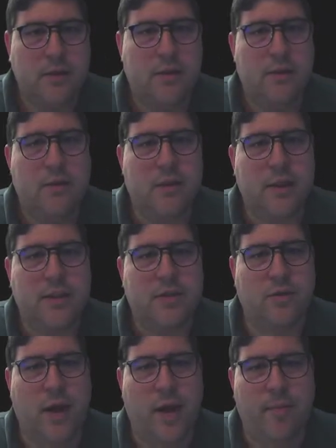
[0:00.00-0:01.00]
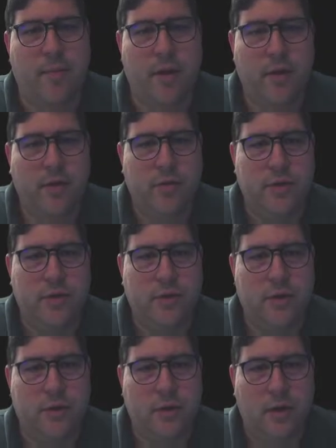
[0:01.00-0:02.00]
so let's grab those.
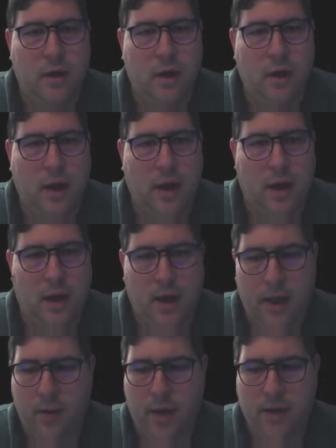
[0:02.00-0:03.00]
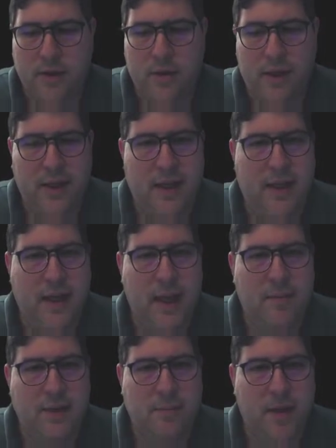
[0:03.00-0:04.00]
We also need a
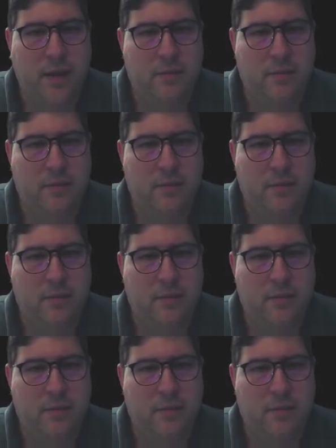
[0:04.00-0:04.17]
namespace,